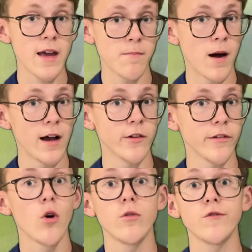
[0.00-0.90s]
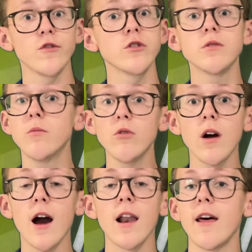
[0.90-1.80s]
miles, which for a small car
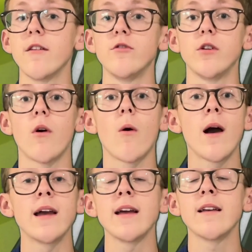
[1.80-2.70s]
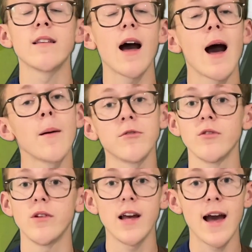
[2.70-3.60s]
like the 208 is absolutely
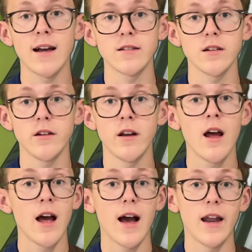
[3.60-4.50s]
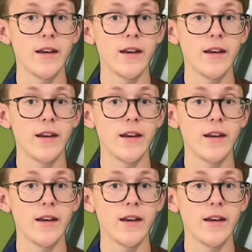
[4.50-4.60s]
excellent and